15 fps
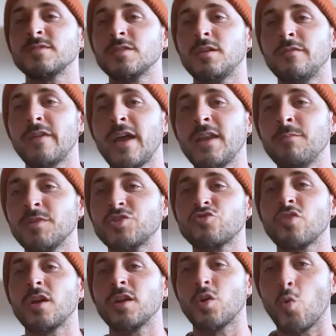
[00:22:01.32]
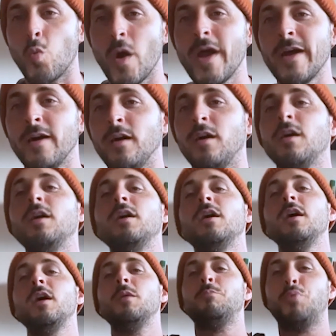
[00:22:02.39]
of animatronic whale
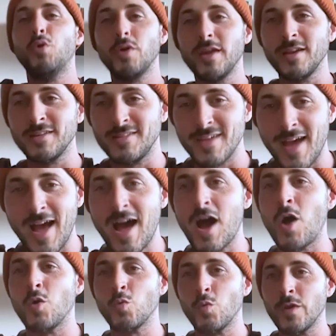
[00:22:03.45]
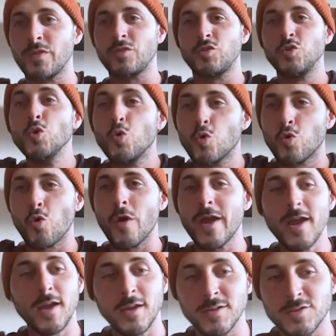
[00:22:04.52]
putting down with two
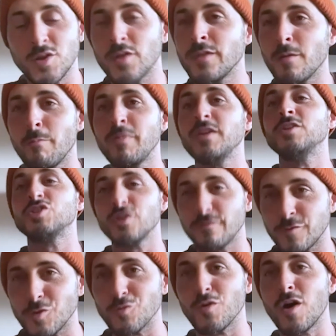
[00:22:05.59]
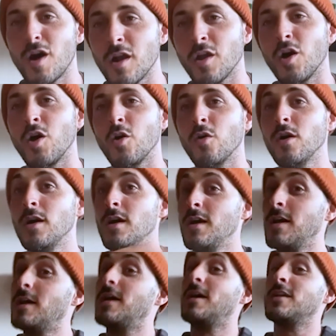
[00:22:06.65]
cranes on the beach of Toronto,
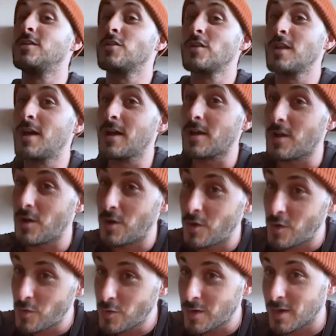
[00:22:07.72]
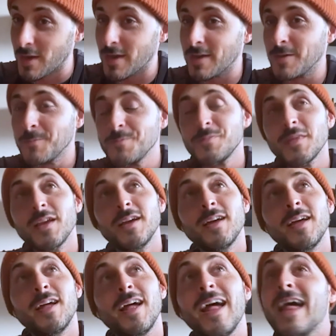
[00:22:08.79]
and you're like, okay.
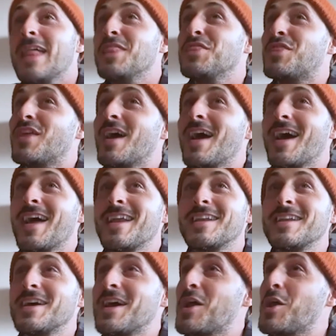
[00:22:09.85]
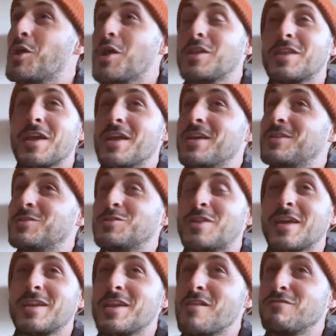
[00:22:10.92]
And then they they
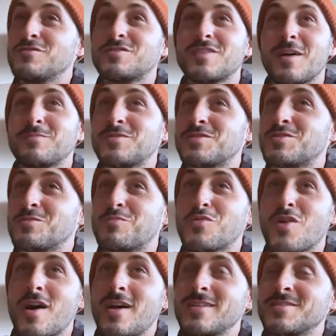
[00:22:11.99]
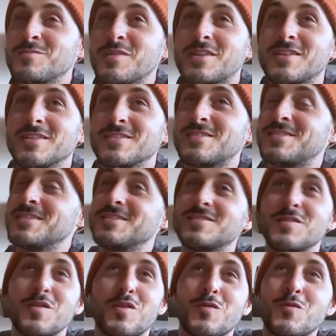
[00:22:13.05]
never stop to surprise, because season
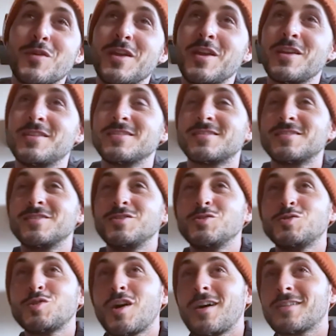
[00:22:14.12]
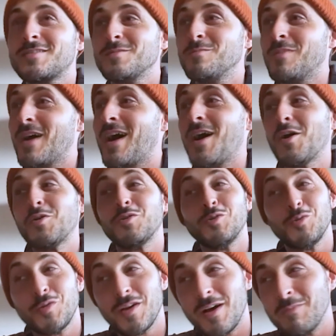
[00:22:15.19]
three, the scene you talked about, you
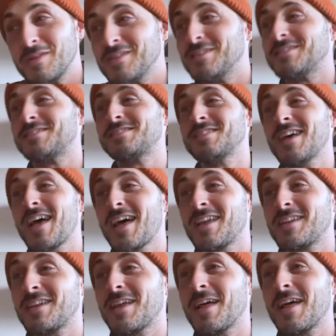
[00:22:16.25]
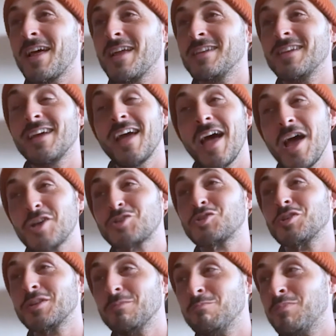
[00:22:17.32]
come in the set and they actually
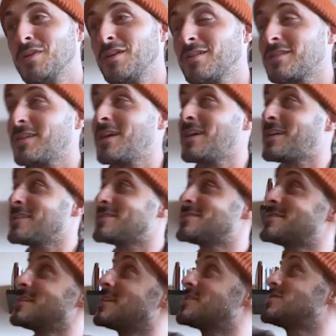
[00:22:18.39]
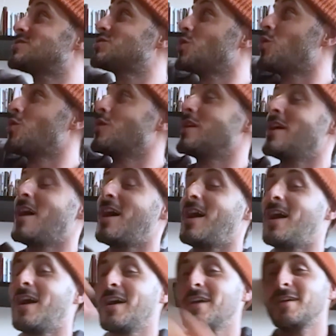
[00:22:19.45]
built like a six-story
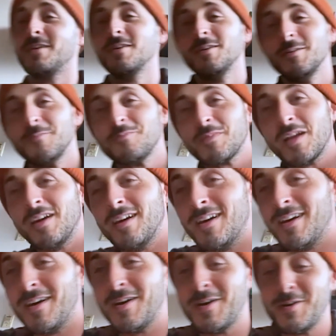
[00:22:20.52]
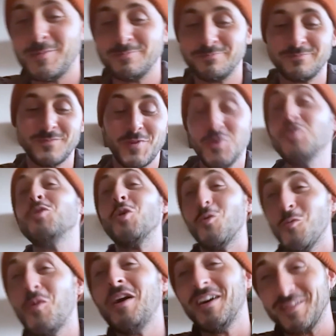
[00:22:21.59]
high, um, you know
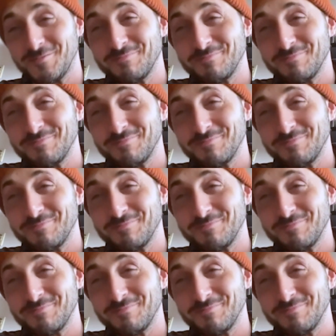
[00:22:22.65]
what,